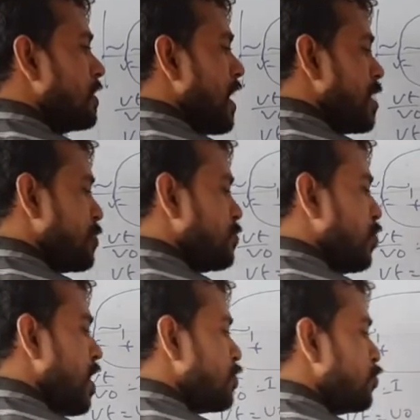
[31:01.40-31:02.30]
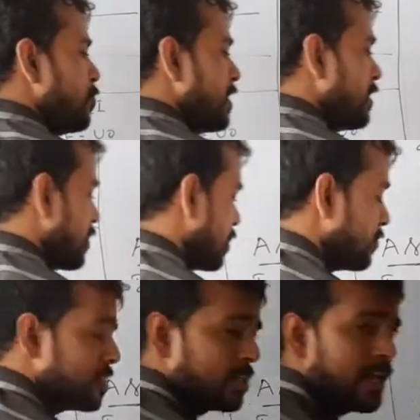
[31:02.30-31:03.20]
the hyperbola to meet the
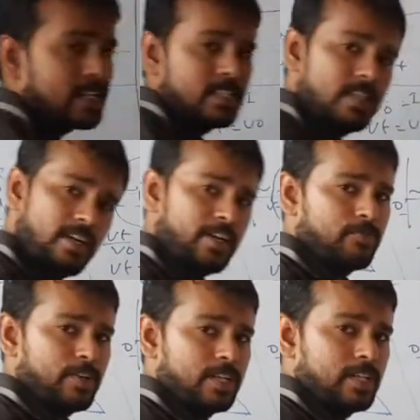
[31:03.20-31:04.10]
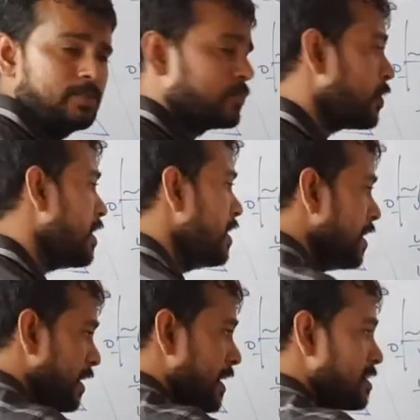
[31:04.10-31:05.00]
curvature at infinity. Okay,
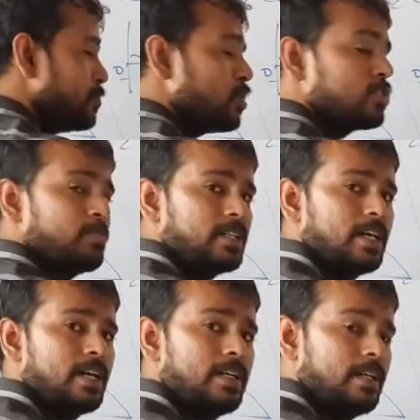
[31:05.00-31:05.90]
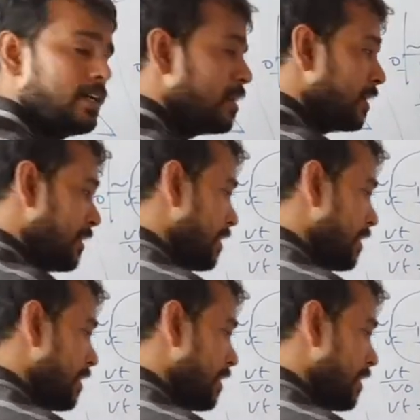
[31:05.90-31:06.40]
in asymptotes method, the